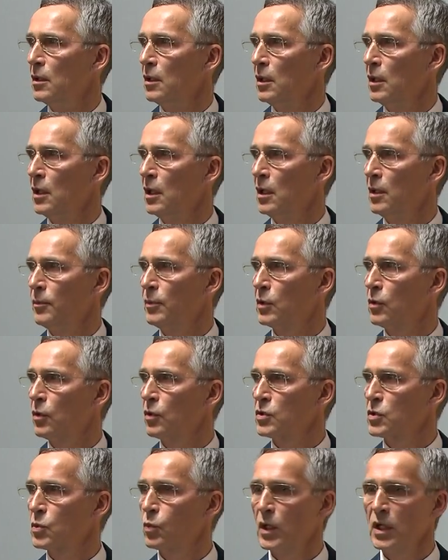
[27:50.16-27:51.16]

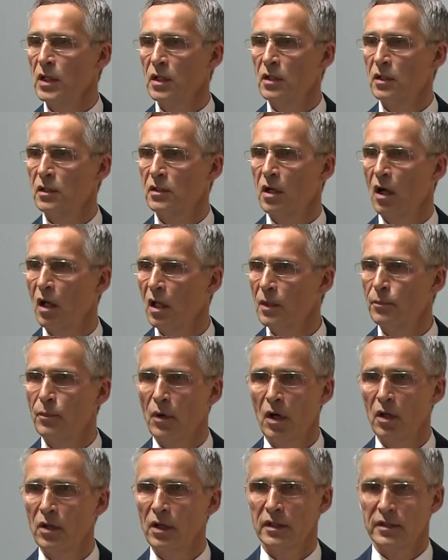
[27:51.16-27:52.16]
Because when
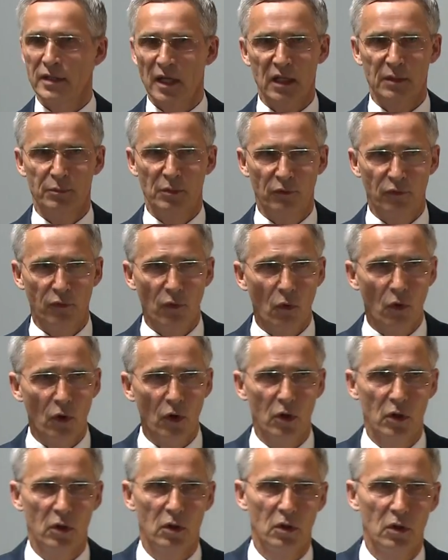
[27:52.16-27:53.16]
Taliban attacked
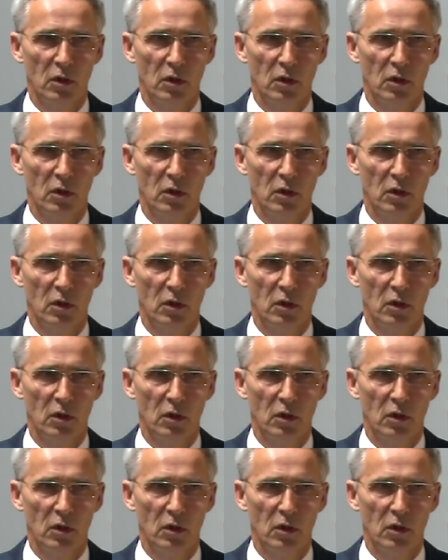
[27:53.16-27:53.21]
before,